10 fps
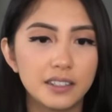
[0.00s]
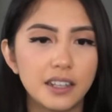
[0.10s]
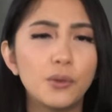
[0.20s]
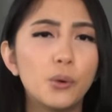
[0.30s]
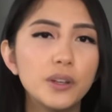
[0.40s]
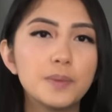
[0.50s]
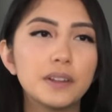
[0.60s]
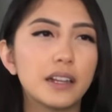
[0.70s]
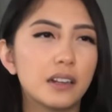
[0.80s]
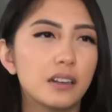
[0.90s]
Cause I've always
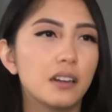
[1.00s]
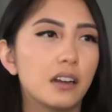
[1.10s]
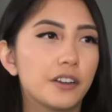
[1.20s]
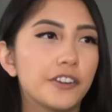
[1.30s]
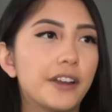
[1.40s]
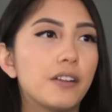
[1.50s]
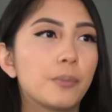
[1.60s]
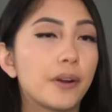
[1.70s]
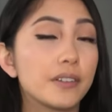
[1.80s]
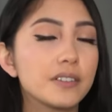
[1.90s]
been like a
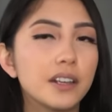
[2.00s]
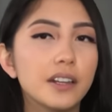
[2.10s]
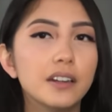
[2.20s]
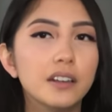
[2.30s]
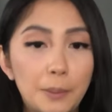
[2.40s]
creative person.